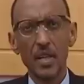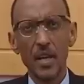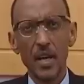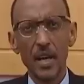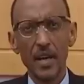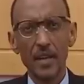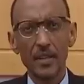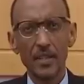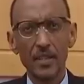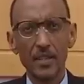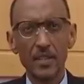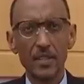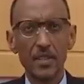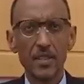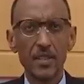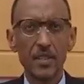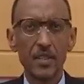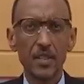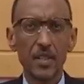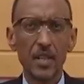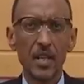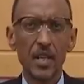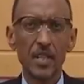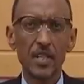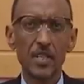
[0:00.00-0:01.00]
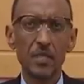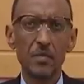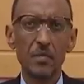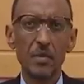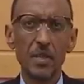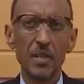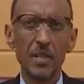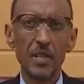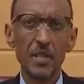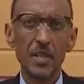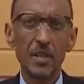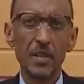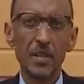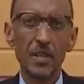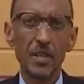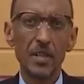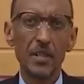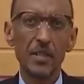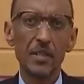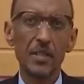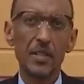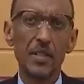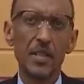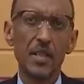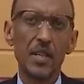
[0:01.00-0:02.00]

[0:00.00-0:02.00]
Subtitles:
and its catchment area,